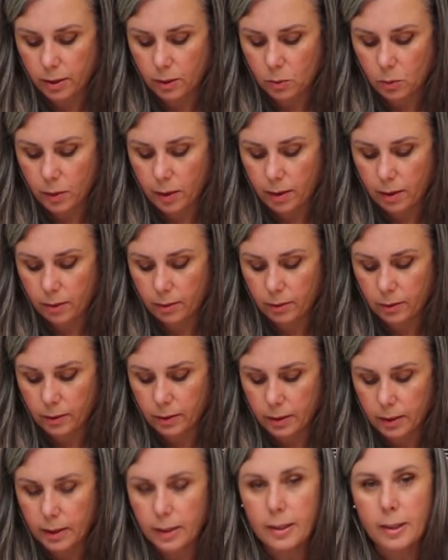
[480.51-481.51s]
as well
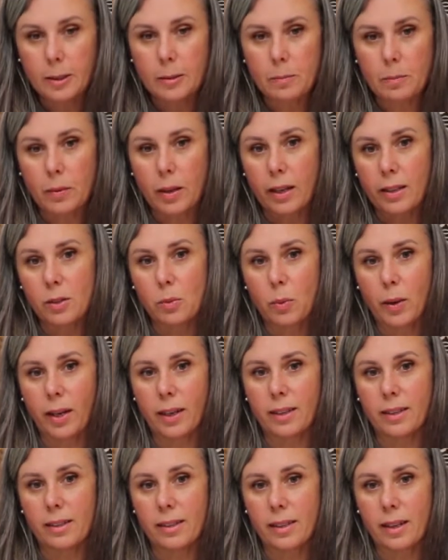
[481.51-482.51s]
as
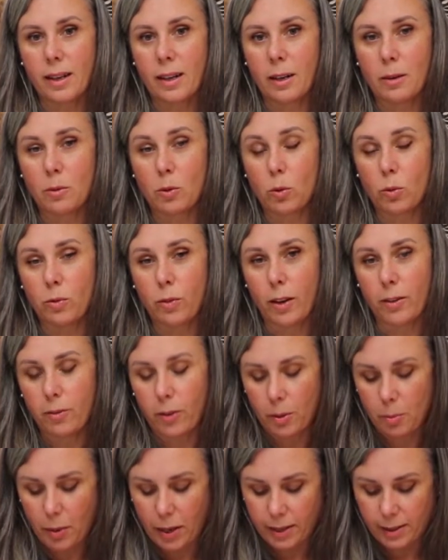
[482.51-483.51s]

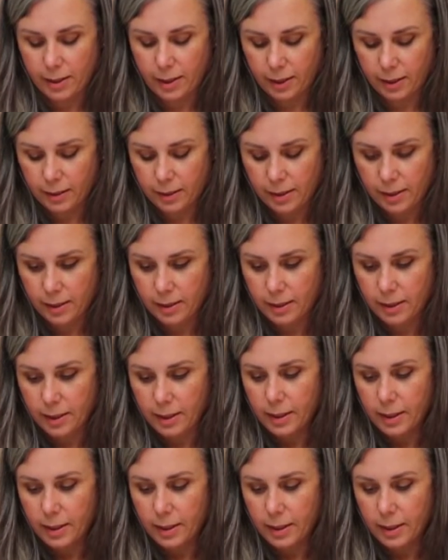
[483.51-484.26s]
kōwhaiwhai paintings.